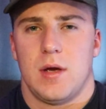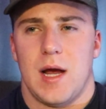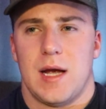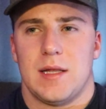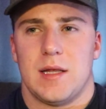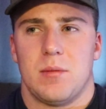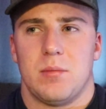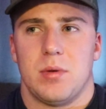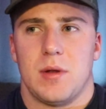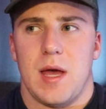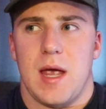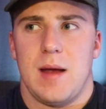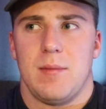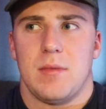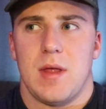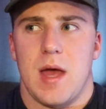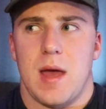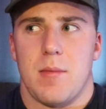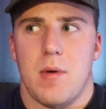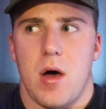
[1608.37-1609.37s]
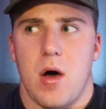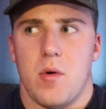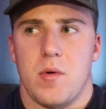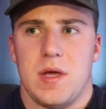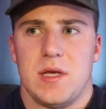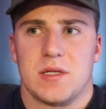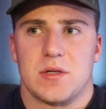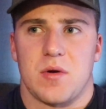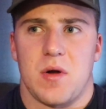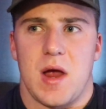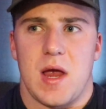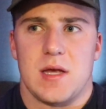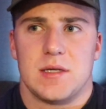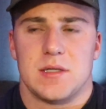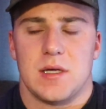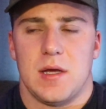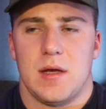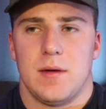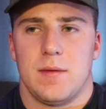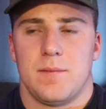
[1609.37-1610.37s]
And then blame them. Oh, he's
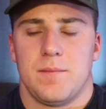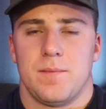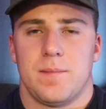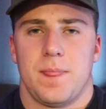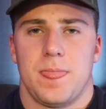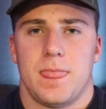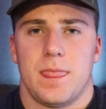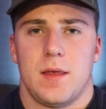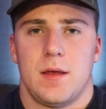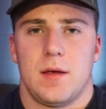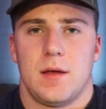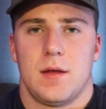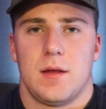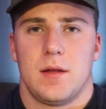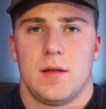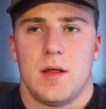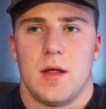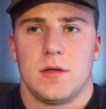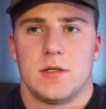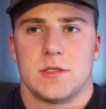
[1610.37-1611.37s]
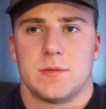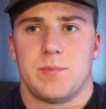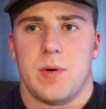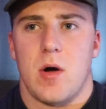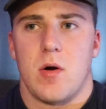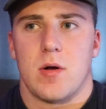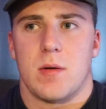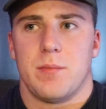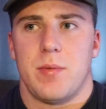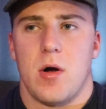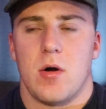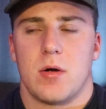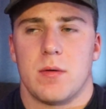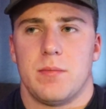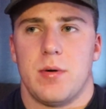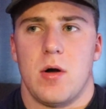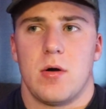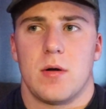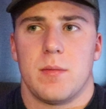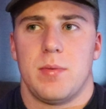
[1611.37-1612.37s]
crazy. They'll just poke and poke
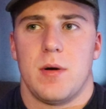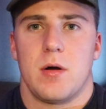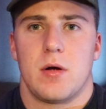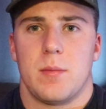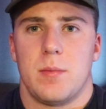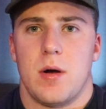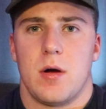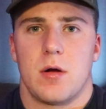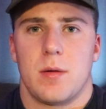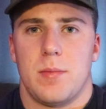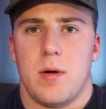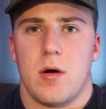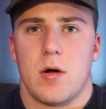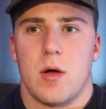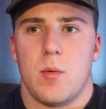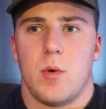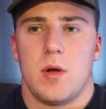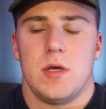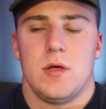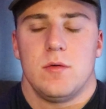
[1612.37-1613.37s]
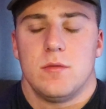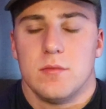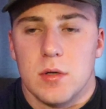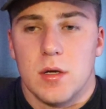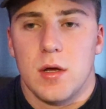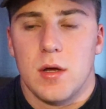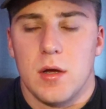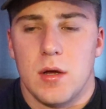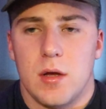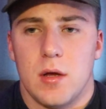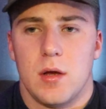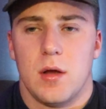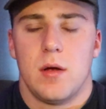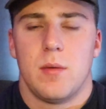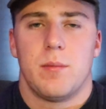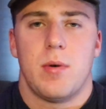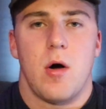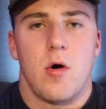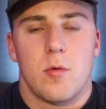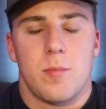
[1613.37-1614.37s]
and poke and poke and poke and poke. And when you
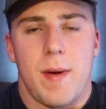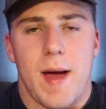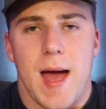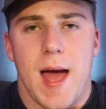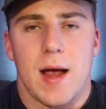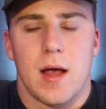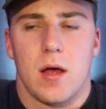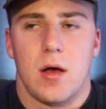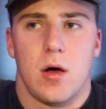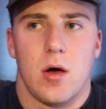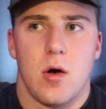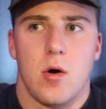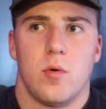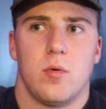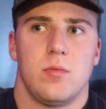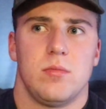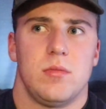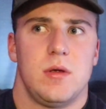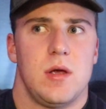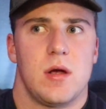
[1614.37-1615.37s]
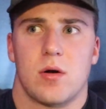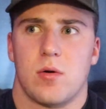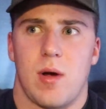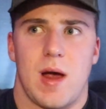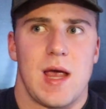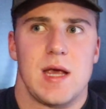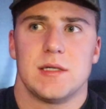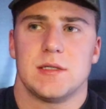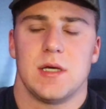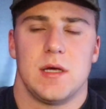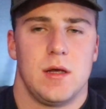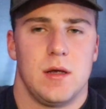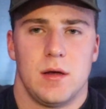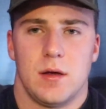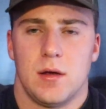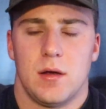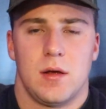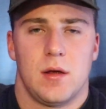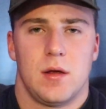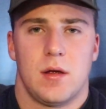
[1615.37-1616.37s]
poke back, oh, you're crazy.
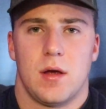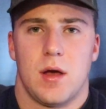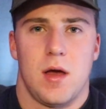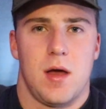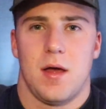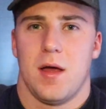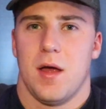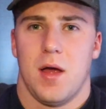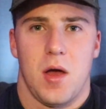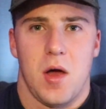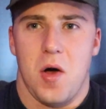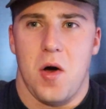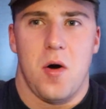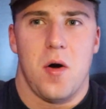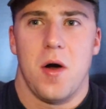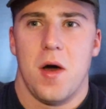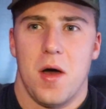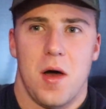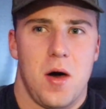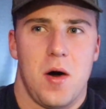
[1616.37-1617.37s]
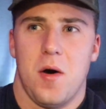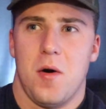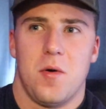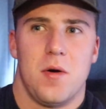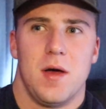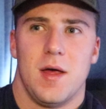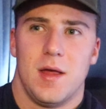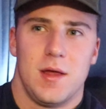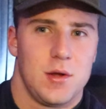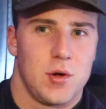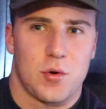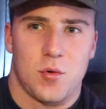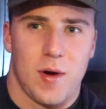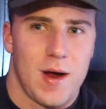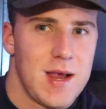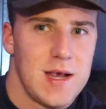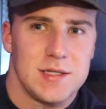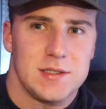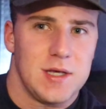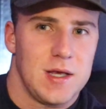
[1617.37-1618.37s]
Oh, you're
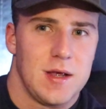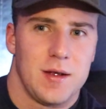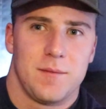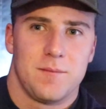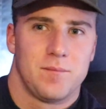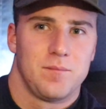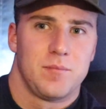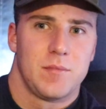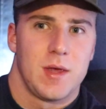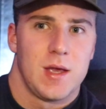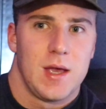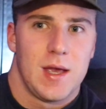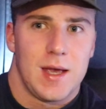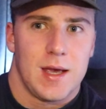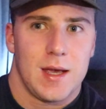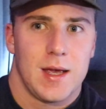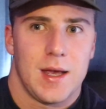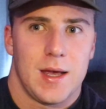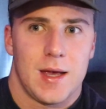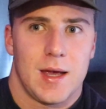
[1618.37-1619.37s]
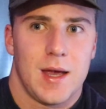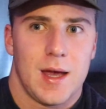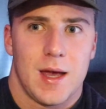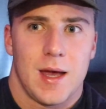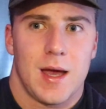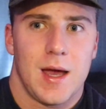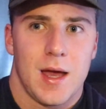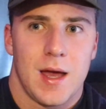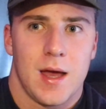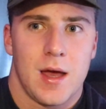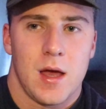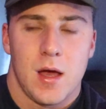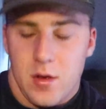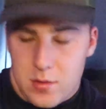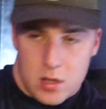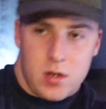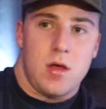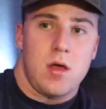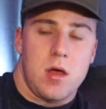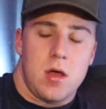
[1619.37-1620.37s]
crazy.
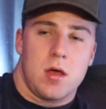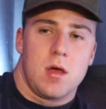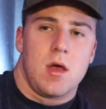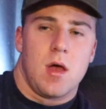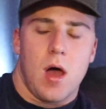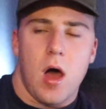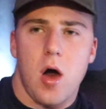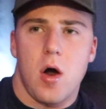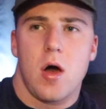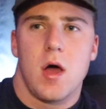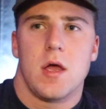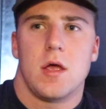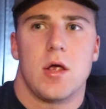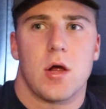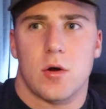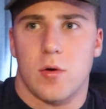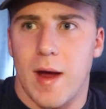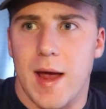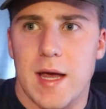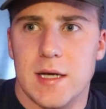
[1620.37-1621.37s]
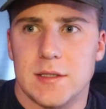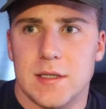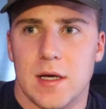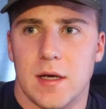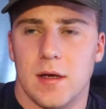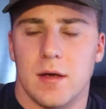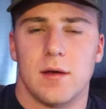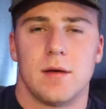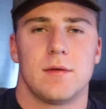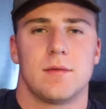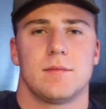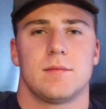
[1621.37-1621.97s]
Oh, you're crazy.